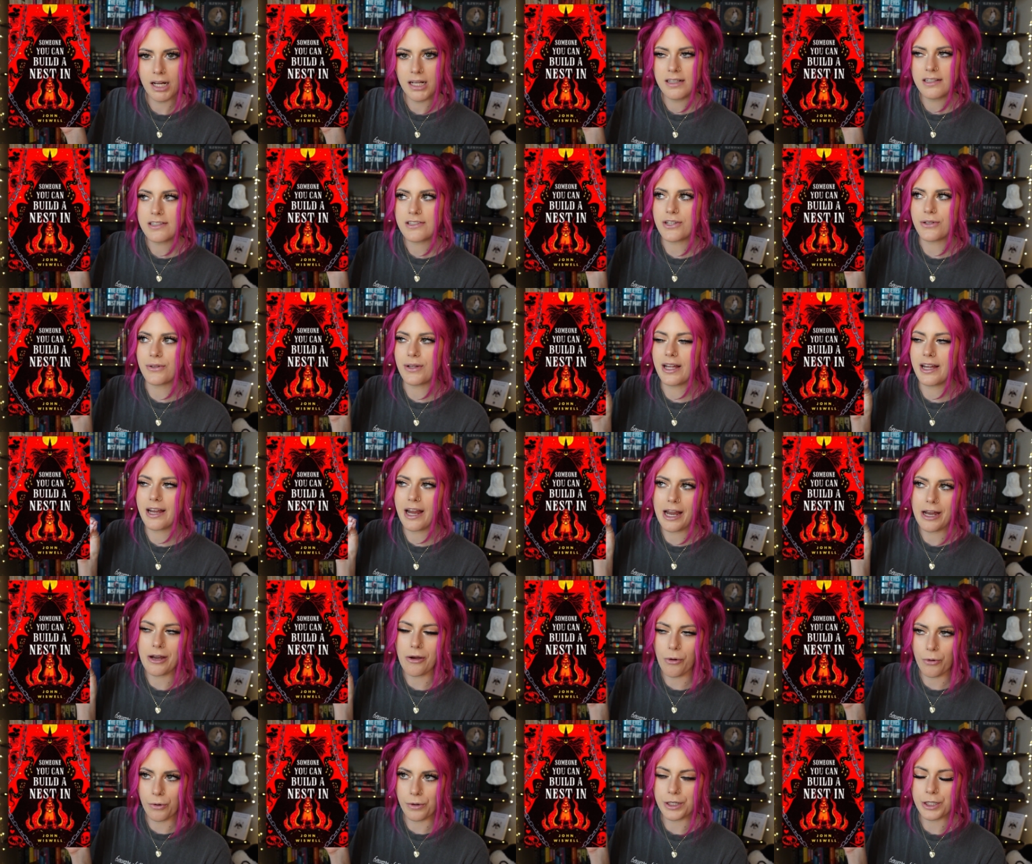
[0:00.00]
So like a
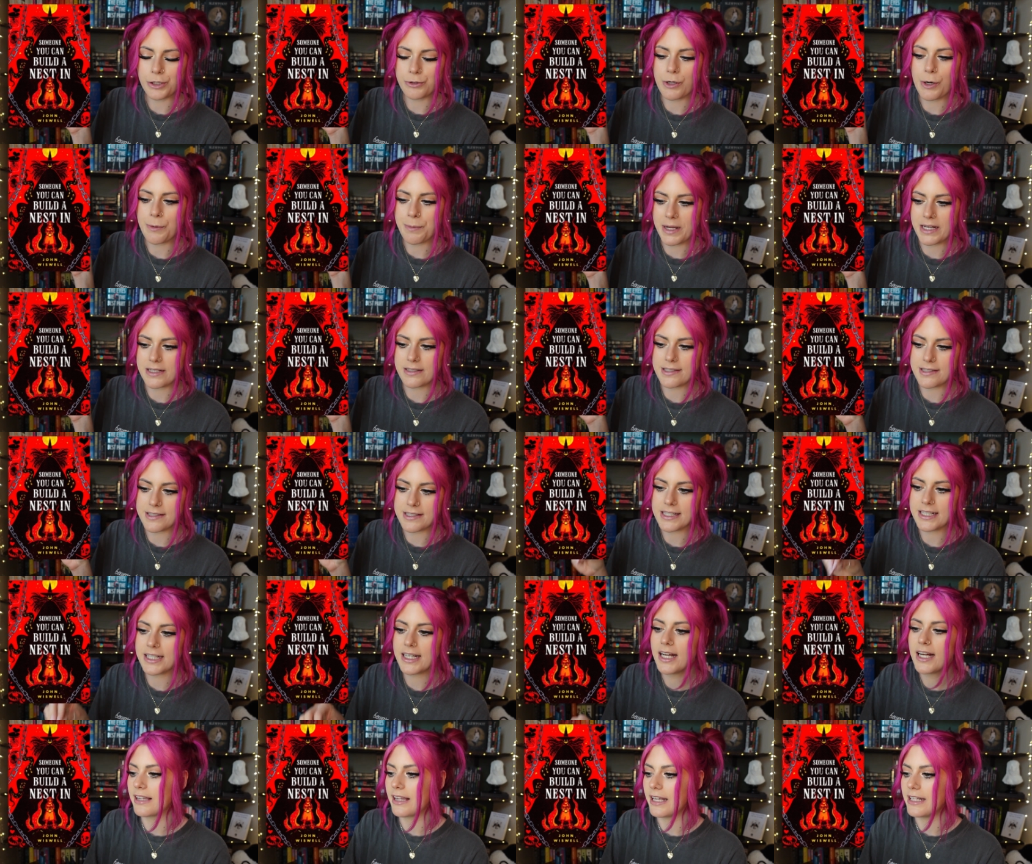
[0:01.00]
horror
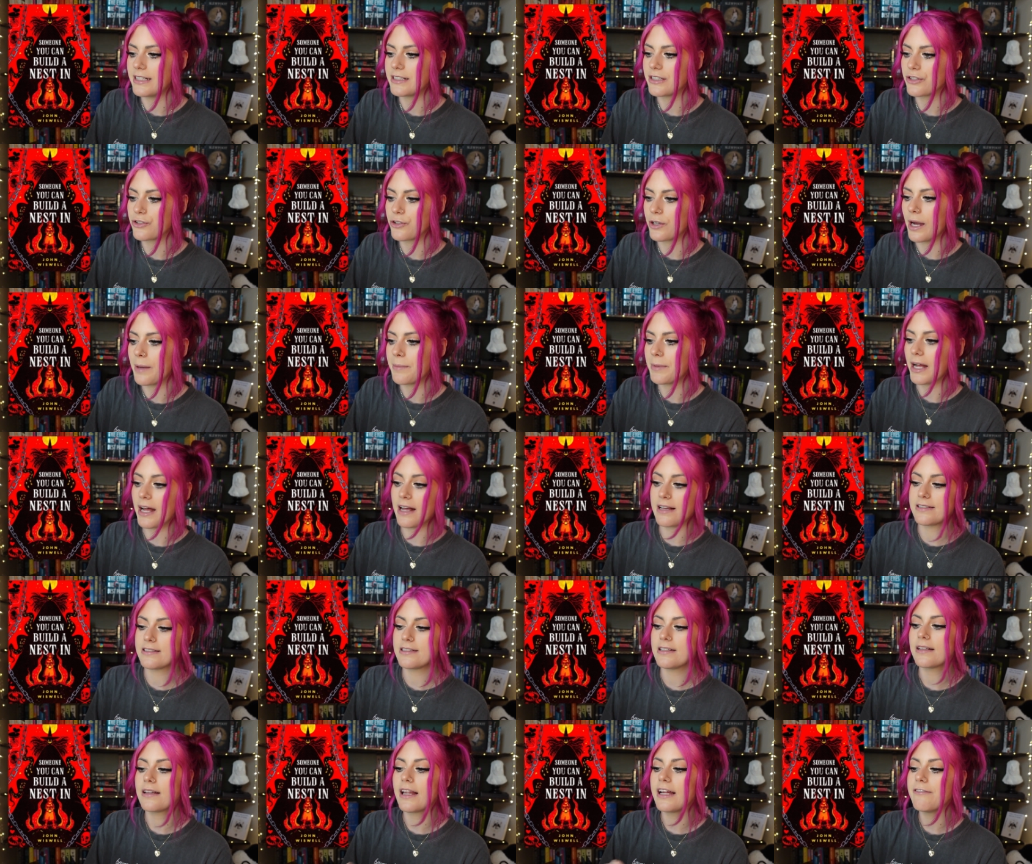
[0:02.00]
romantasy. They describe it as
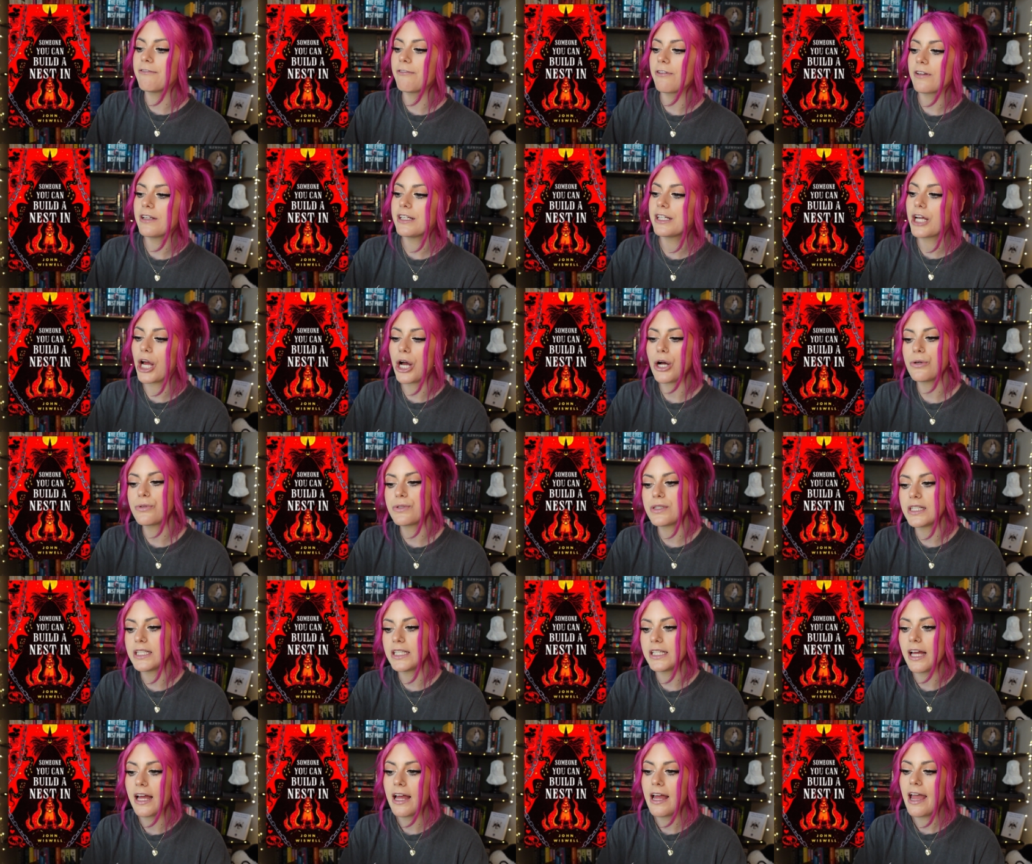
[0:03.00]
delightfully
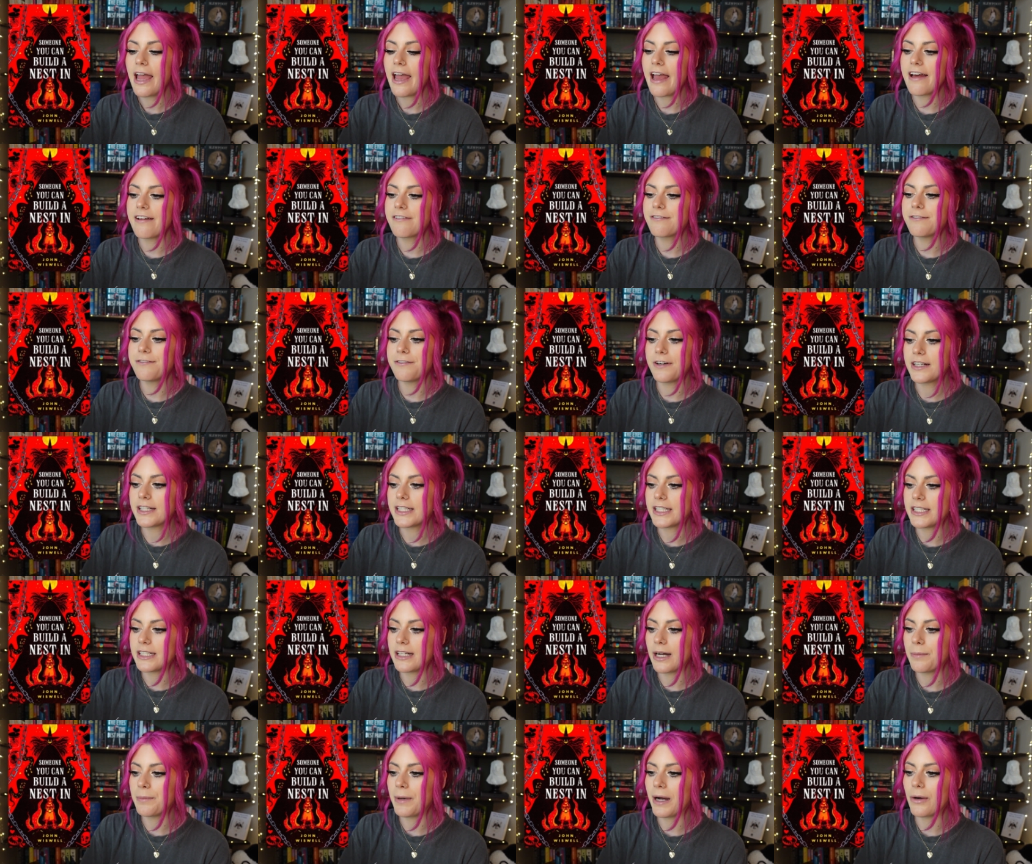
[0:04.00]
cozy and
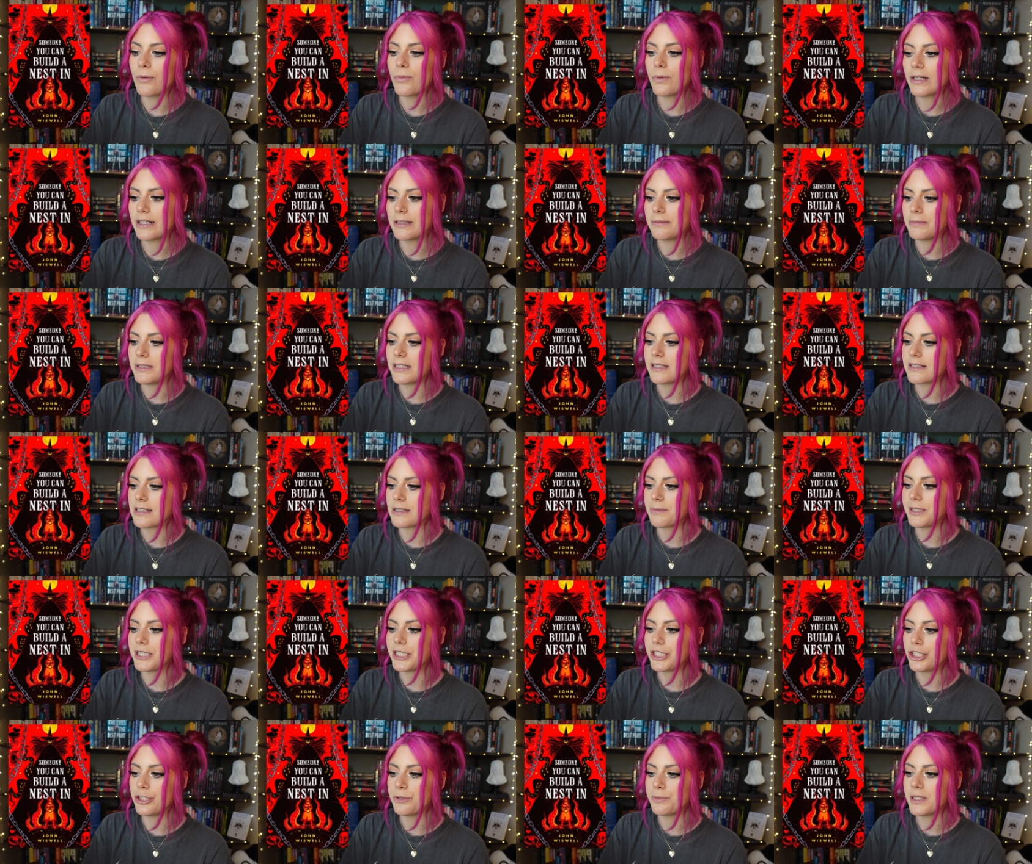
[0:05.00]
funny about what it means to be
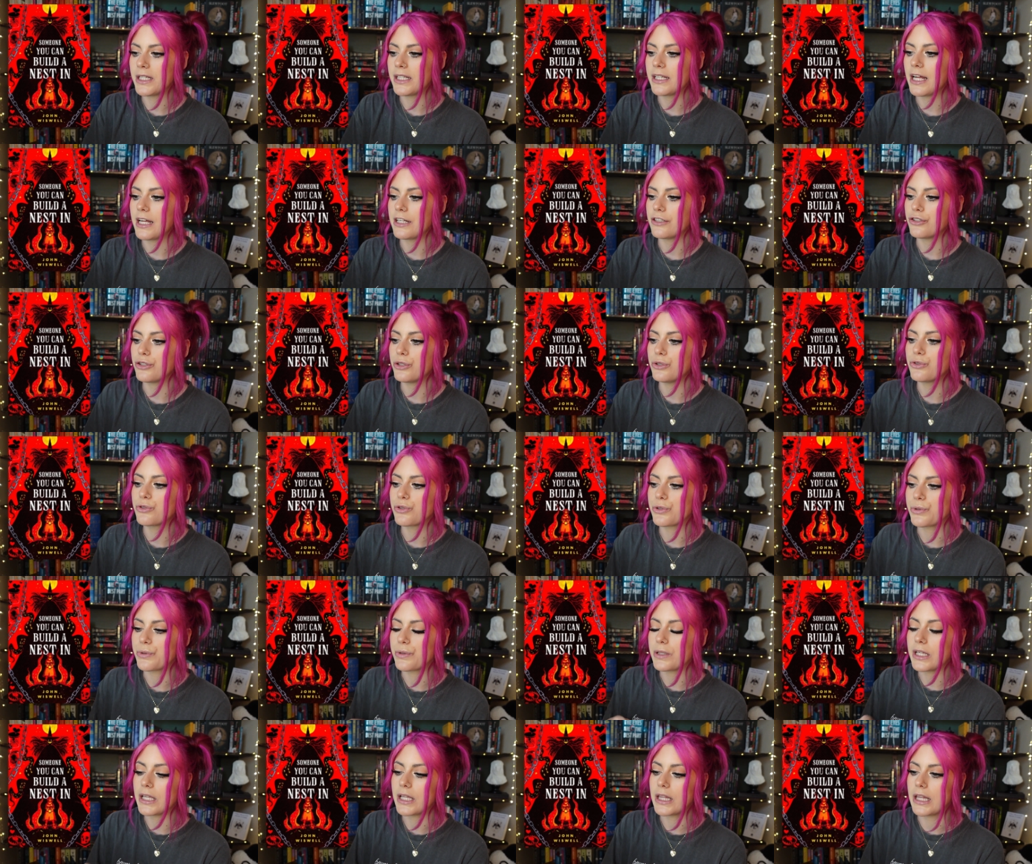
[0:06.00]
human and to
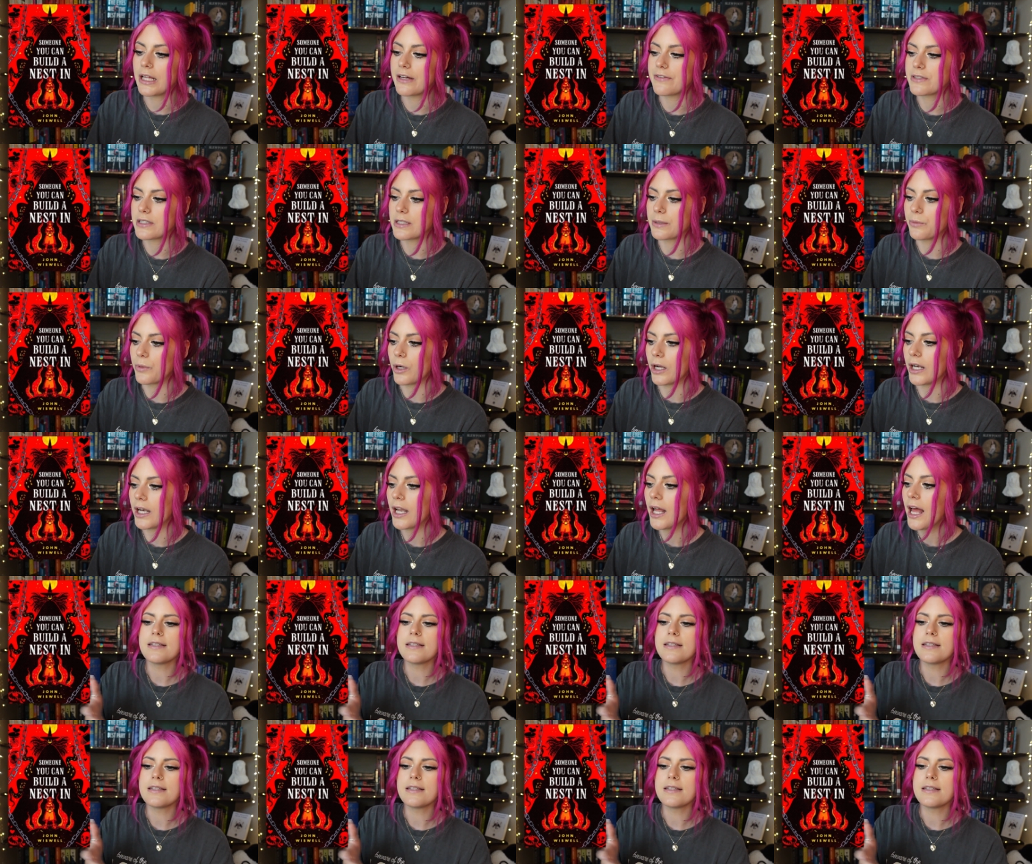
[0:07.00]
truly love someone.